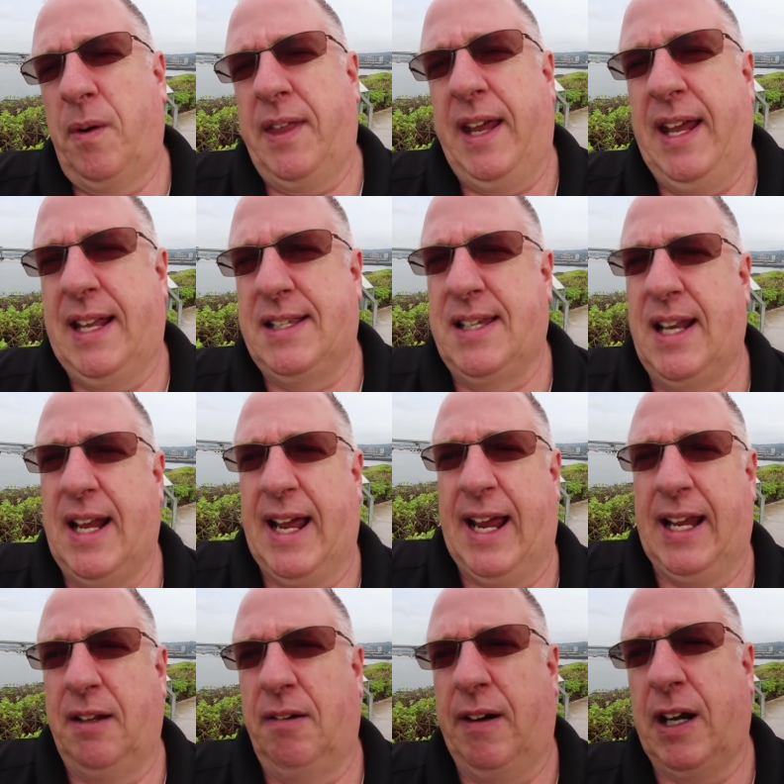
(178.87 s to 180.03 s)
with a headset. I
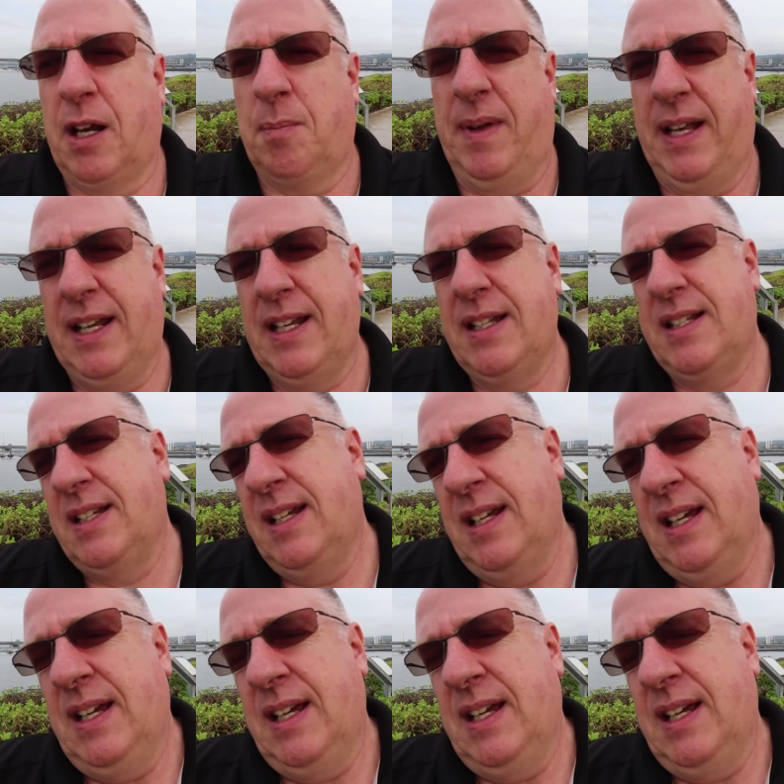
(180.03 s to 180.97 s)
highly recommend it.